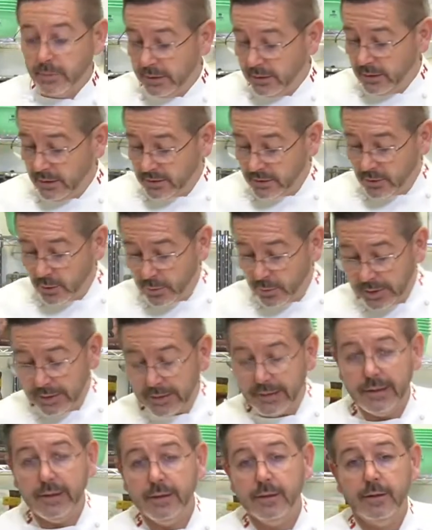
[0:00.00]
I mean, it's
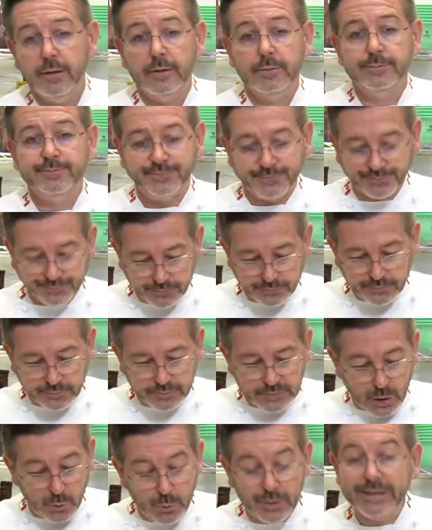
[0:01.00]
completely
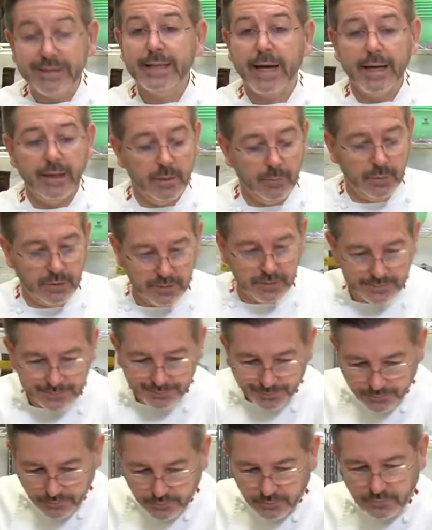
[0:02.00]
recyclable.
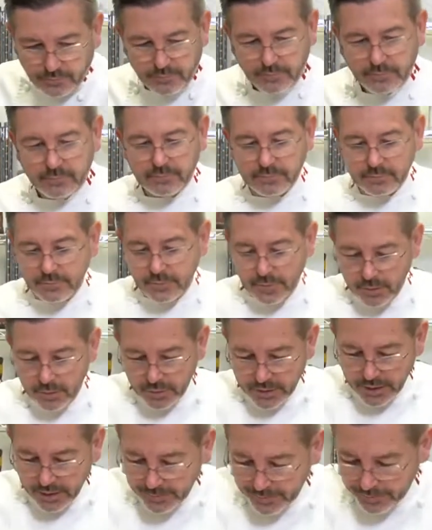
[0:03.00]

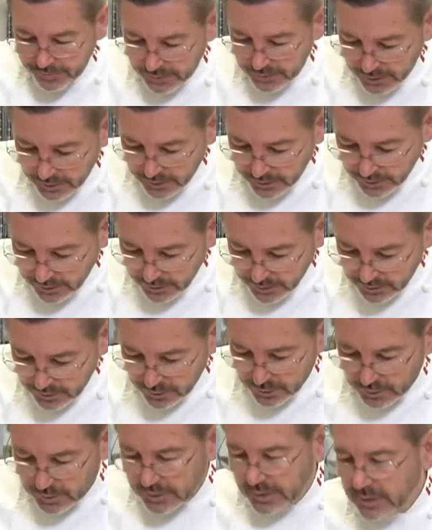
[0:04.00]
Okay,
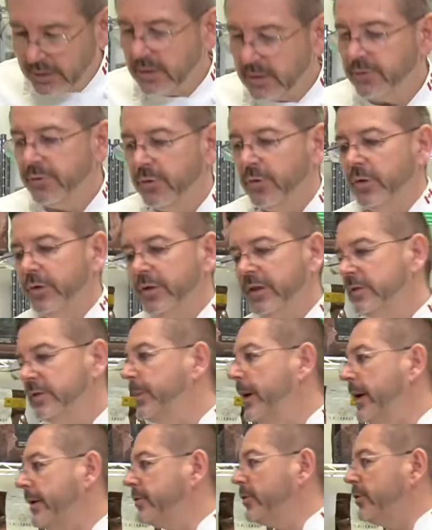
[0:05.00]
so this is for this
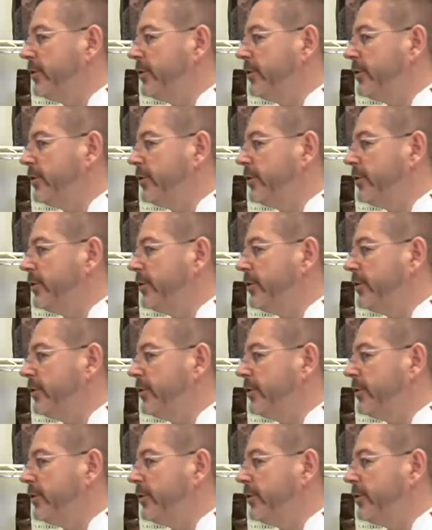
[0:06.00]
part.